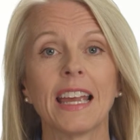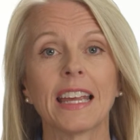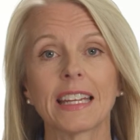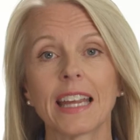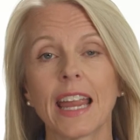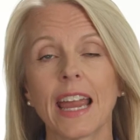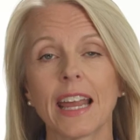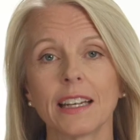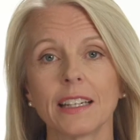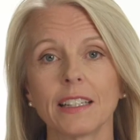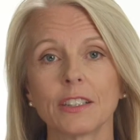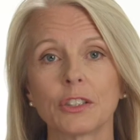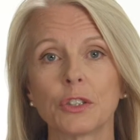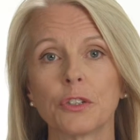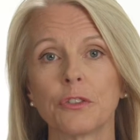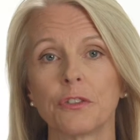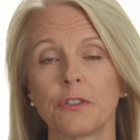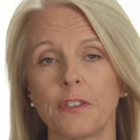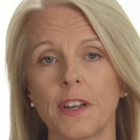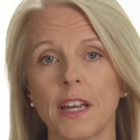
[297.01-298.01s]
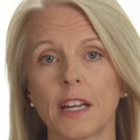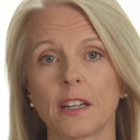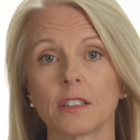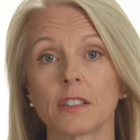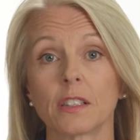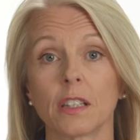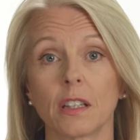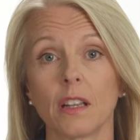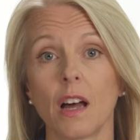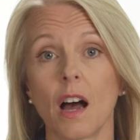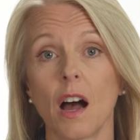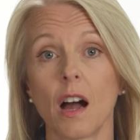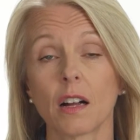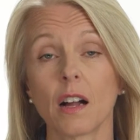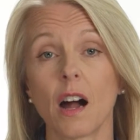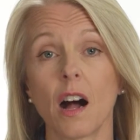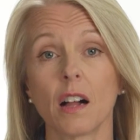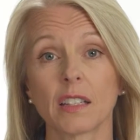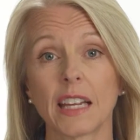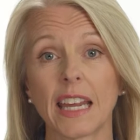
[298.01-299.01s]
Candidates who fail to log
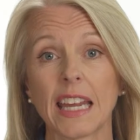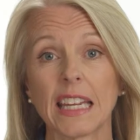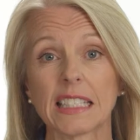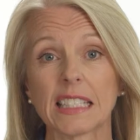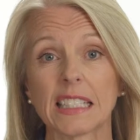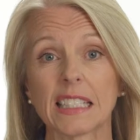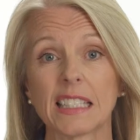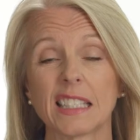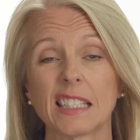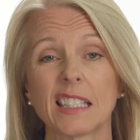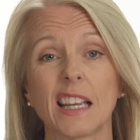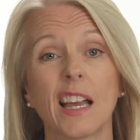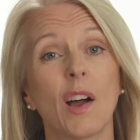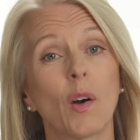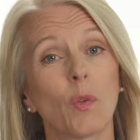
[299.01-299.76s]
all cases